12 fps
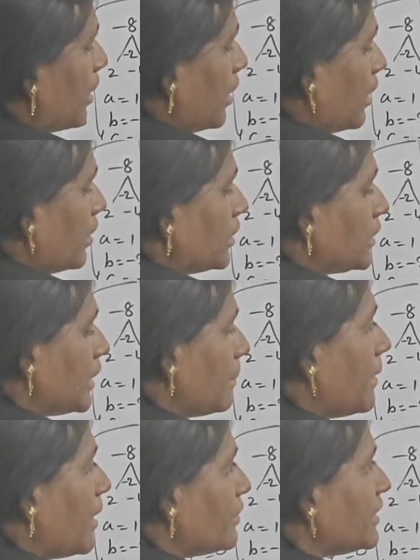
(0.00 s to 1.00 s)
Sum
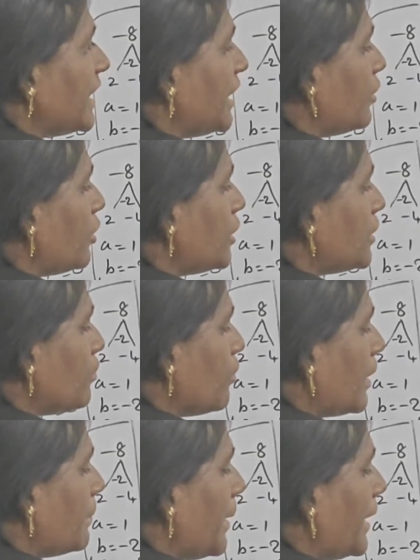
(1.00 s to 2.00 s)
of zeros, 1
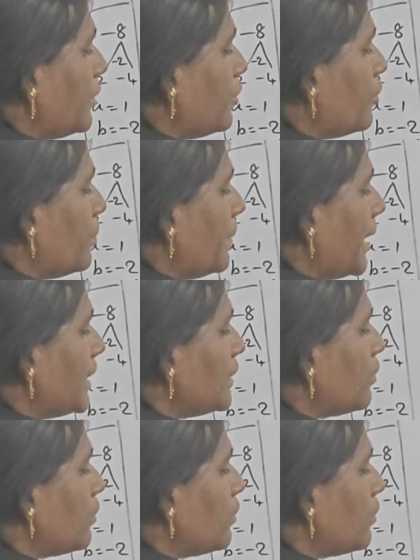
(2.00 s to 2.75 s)
by 2 plus 1